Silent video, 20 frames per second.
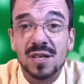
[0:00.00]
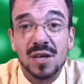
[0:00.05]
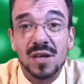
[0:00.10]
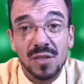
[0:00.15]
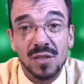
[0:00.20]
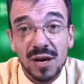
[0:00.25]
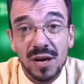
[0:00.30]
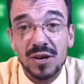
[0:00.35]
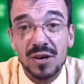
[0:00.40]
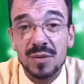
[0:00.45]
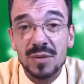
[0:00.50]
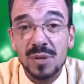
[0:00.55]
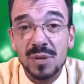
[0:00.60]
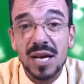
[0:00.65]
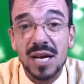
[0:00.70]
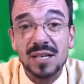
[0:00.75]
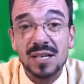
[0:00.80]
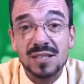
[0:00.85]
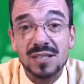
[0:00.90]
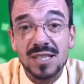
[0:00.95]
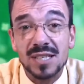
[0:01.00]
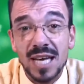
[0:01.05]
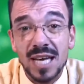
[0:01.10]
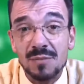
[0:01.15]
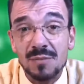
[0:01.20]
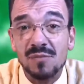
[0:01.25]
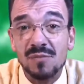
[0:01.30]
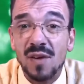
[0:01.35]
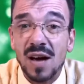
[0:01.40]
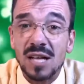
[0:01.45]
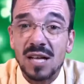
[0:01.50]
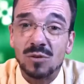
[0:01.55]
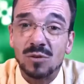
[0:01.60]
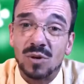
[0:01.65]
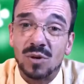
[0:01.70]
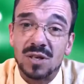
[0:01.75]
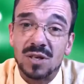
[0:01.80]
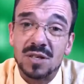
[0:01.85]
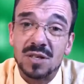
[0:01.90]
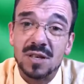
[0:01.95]
There he began to gain
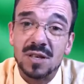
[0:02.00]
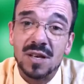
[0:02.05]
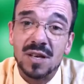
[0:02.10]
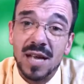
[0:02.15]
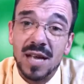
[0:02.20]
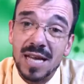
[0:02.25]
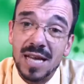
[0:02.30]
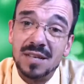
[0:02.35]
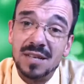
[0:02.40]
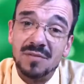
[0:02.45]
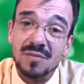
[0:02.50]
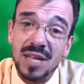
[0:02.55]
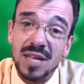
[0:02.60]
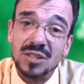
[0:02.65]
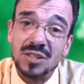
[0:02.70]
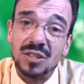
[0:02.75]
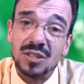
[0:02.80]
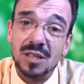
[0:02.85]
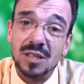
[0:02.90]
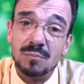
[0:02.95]
followers, and he eventually